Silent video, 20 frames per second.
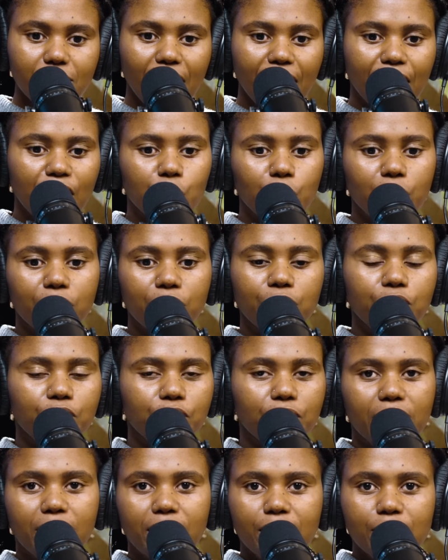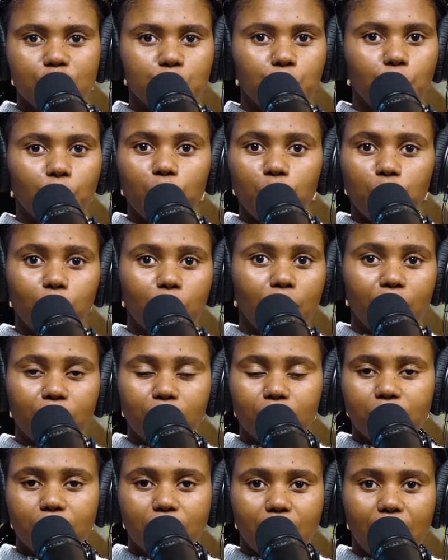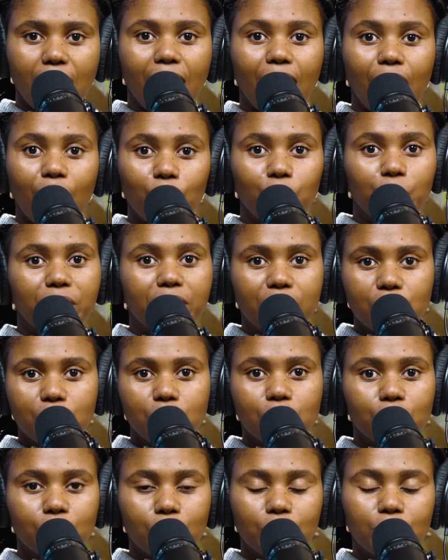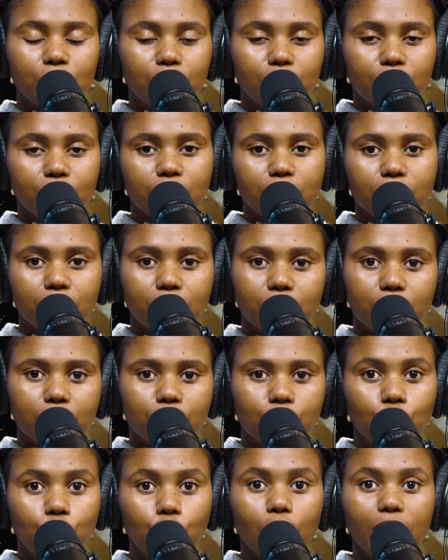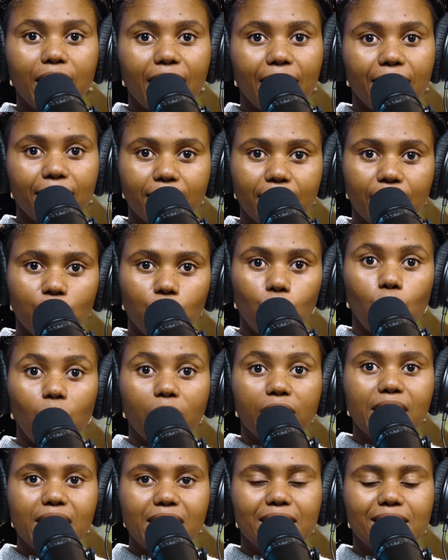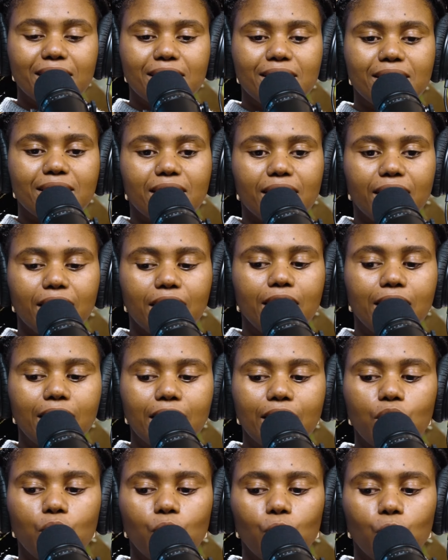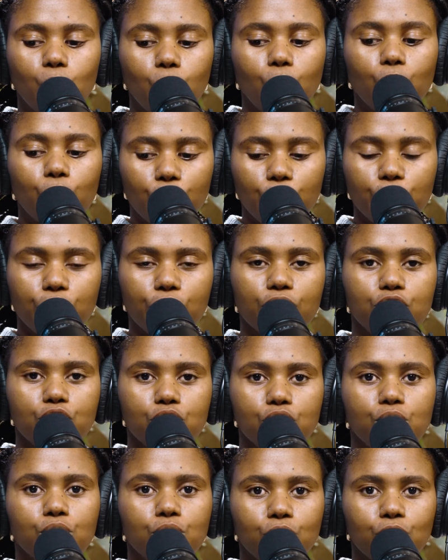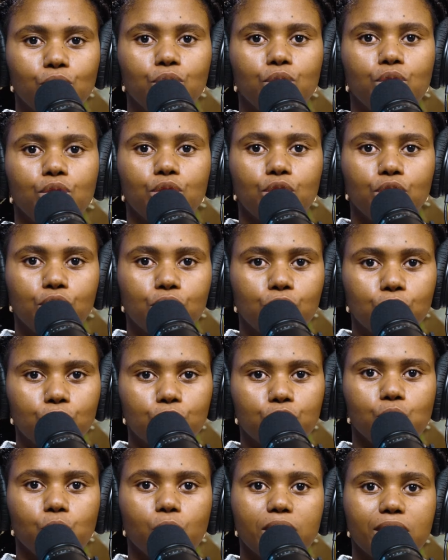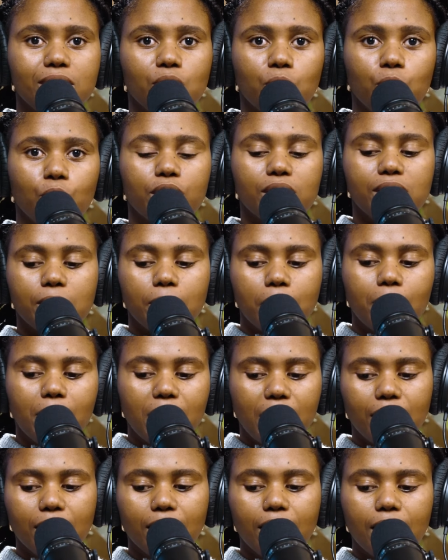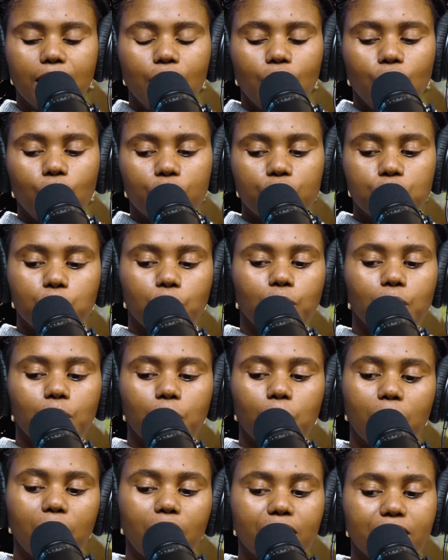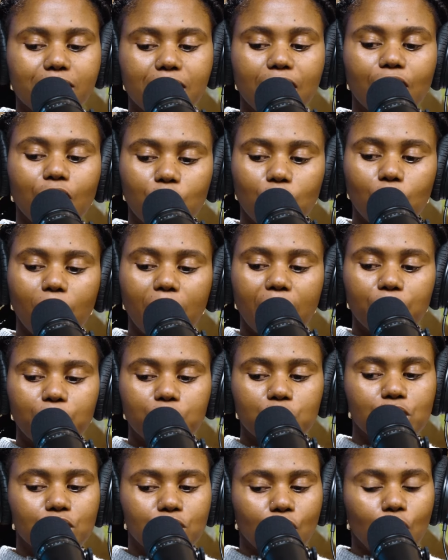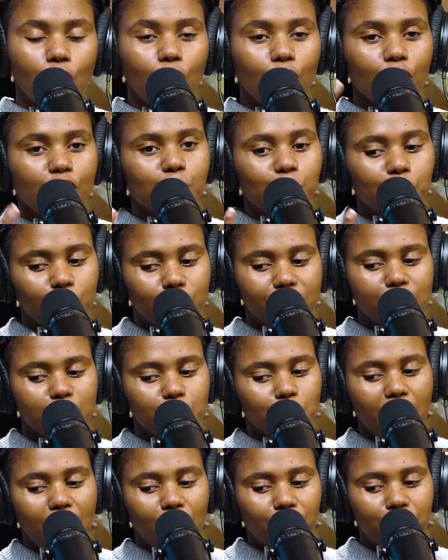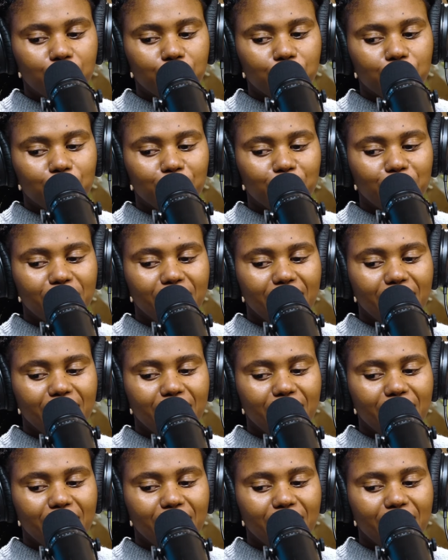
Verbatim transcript: And we've spoken about how we need to look at that. What is he worth to you? What is he worth to me? We've spoken about our second why, which is the gospel is powerful.